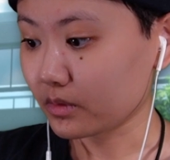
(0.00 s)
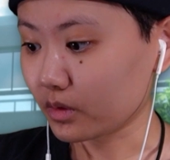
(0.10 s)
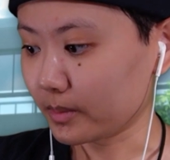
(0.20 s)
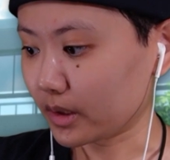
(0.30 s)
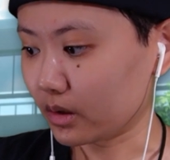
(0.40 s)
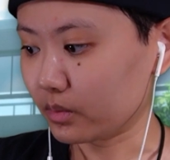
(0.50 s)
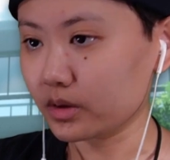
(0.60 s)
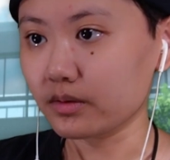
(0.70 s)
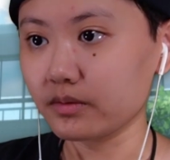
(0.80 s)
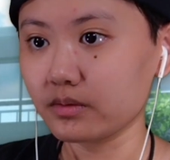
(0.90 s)
Oh my god,
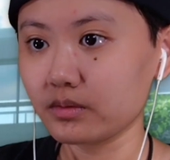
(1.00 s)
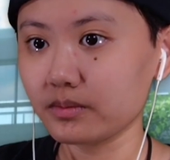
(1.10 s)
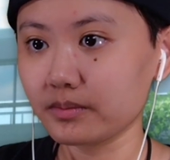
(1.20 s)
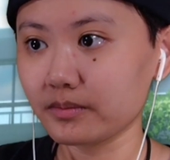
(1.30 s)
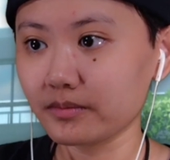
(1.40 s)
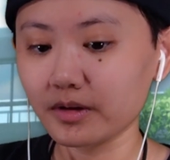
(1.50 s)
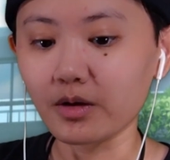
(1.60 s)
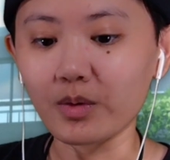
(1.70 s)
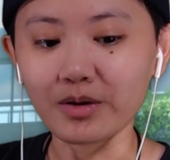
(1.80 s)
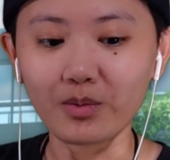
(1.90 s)

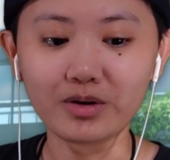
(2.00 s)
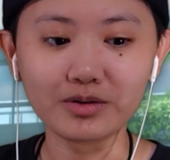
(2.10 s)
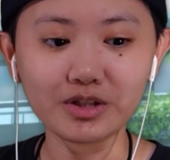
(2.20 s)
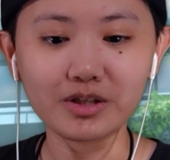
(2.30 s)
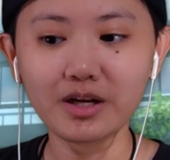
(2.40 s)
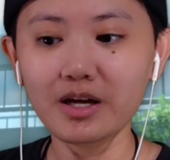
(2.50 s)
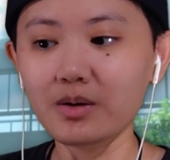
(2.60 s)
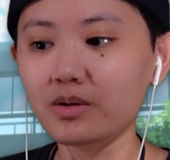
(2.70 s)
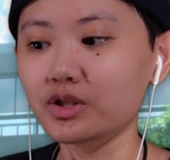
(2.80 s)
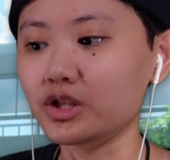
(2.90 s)
what in the world is she?
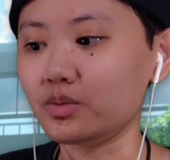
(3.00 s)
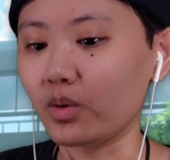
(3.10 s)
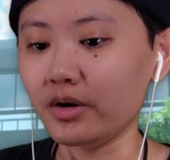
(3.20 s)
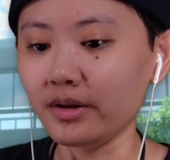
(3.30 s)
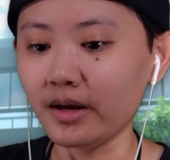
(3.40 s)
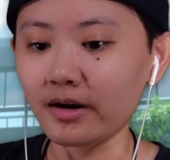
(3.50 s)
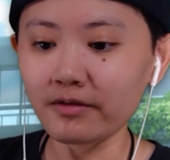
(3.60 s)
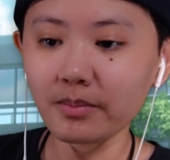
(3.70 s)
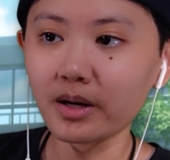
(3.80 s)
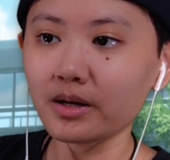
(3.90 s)
But she's worried that
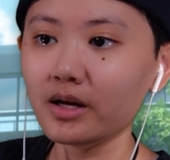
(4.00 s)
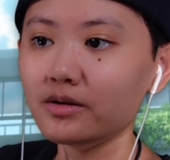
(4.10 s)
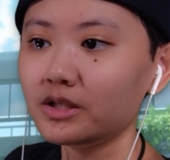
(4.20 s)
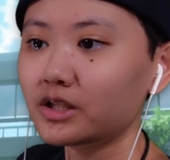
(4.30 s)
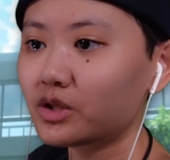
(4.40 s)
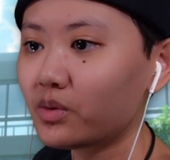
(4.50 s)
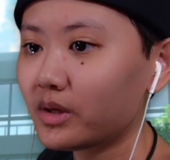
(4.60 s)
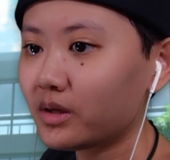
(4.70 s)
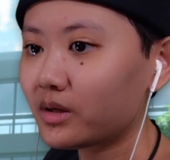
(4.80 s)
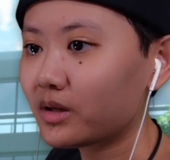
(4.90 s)
everybody else is
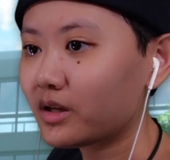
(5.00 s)
doing.